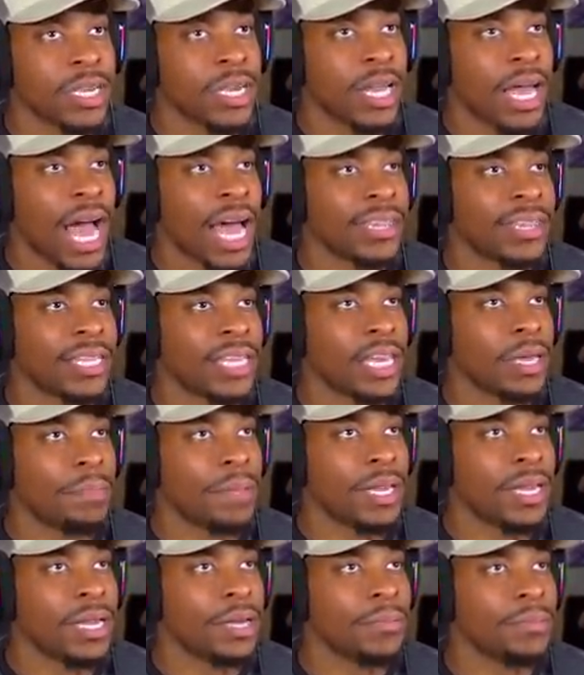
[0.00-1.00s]
I think he beat
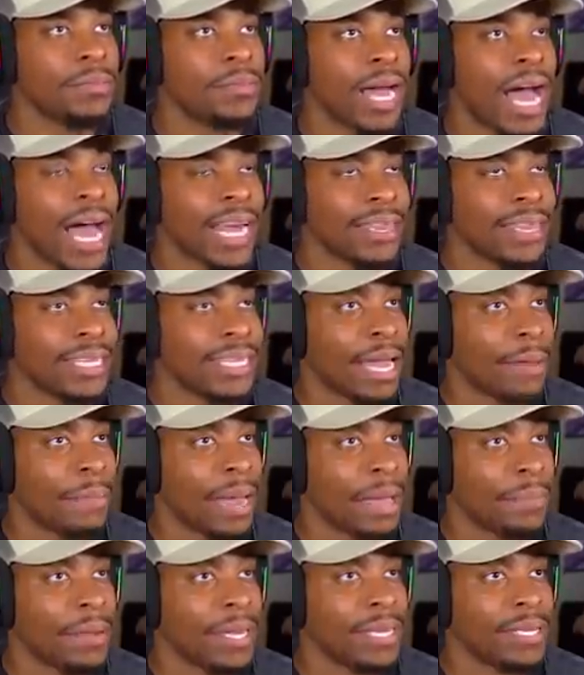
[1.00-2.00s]
him. I think that might
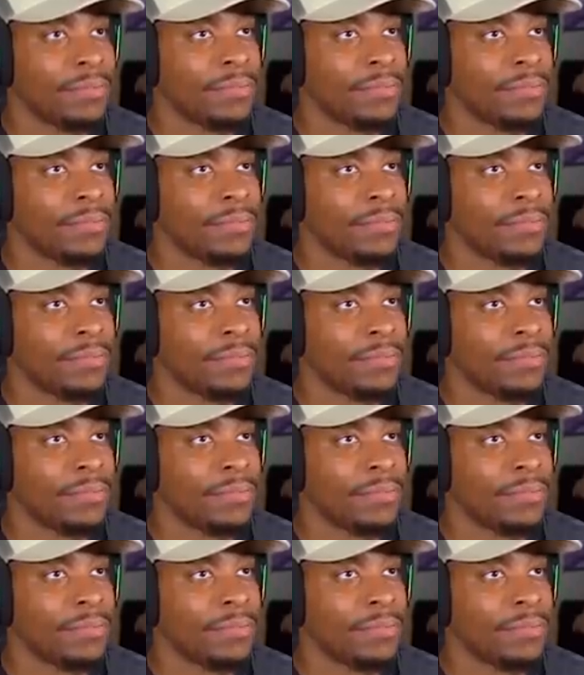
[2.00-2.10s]
be a